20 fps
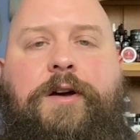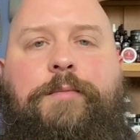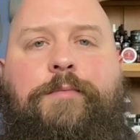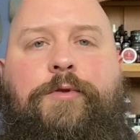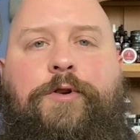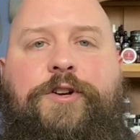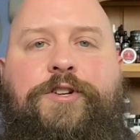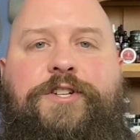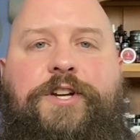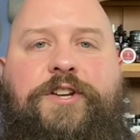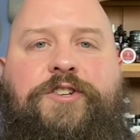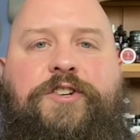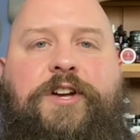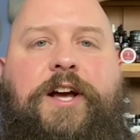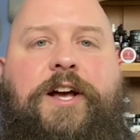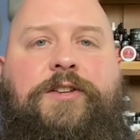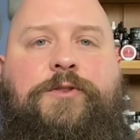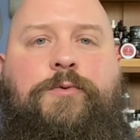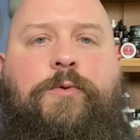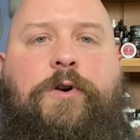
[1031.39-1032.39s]
Appreciate you
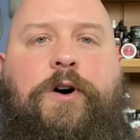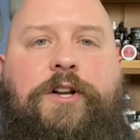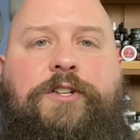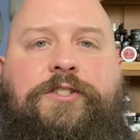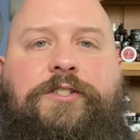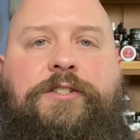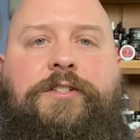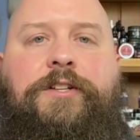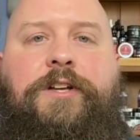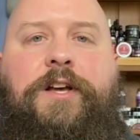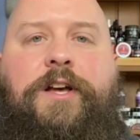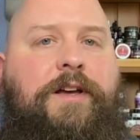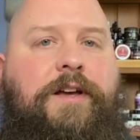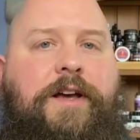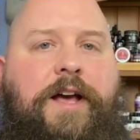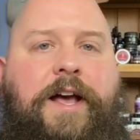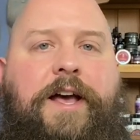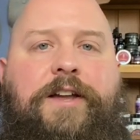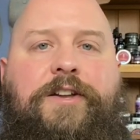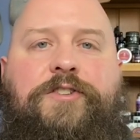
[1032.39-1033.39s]
guys watching.
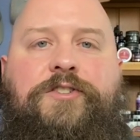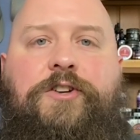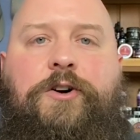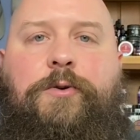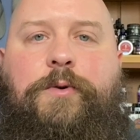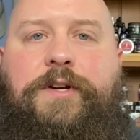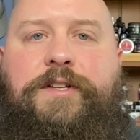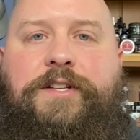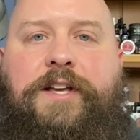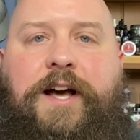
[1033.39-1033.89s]
And as always,